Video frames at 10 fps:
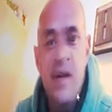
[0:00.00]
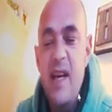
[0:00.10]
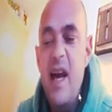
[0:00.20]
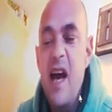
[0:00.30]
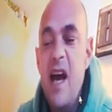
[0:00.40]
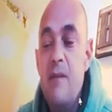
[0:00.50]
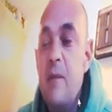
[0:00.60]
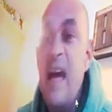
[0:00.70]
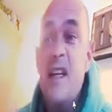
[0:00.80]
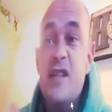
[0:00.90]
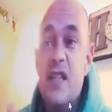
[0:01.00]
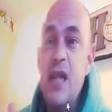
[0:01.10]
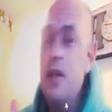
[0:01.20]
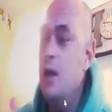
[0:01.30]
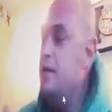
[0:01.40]
Yeah. And,
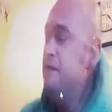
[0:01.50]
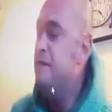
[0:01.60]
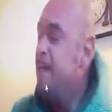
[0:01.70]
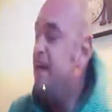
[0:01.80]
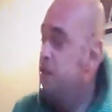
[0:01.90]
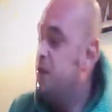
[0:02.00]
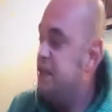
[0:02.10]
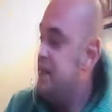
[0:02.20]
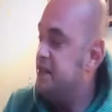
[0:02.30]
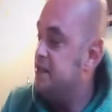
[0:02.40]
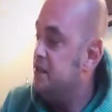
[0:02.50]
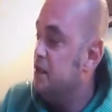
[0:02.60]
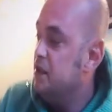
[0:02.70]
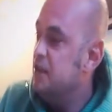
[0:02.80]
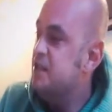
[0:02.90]
to, you know, the value, because that
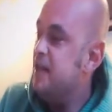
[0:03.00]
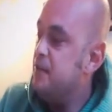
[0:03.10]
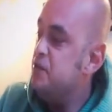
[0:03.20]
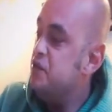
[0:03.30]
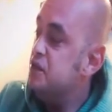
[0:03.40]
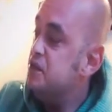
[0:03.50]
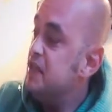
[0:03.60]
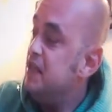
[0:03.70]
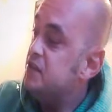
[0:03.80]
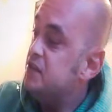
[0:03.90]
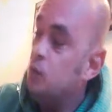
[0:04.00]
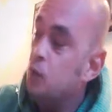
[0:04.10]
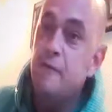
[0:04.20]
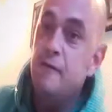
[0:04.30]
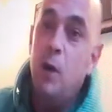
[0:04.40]
was just their
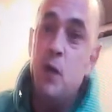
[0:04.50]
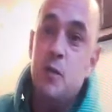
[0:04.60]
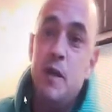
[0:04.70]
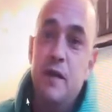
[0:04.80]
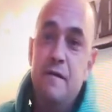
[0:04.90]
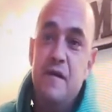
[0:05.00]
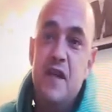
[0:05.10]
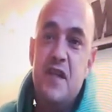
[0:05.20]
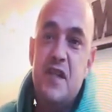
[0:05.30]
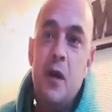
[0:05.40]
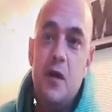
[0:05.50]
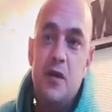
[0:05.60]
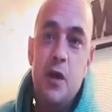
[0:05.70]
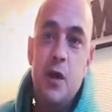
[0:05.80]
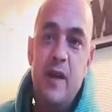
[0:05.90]
sort of box when you first
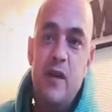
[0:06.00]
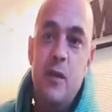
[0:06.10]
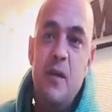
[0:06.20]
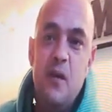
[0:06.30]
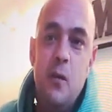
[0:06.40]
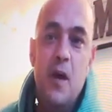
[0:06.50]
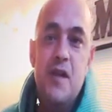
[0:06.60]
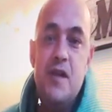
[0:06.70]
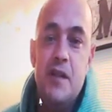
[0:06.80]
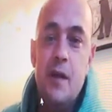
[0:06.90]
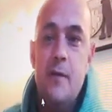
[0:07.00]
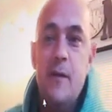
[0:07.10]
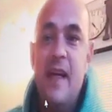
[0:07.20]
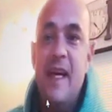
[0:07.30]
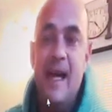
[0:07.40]
stopped. You could do other ones. Don't
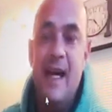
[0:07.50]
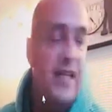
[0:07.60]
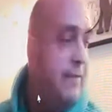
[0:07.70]
make candy